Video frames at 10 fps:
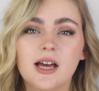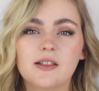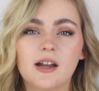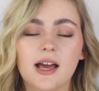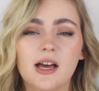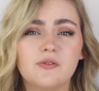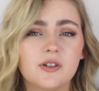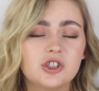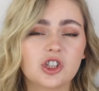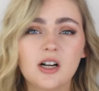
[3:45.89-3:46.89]
that I
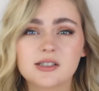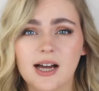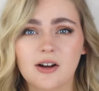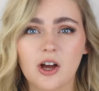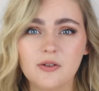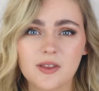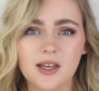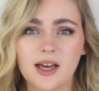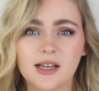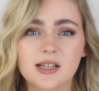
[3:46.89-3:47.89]
have chucked out over the
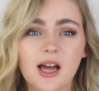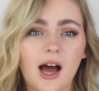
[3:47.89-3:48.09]
years,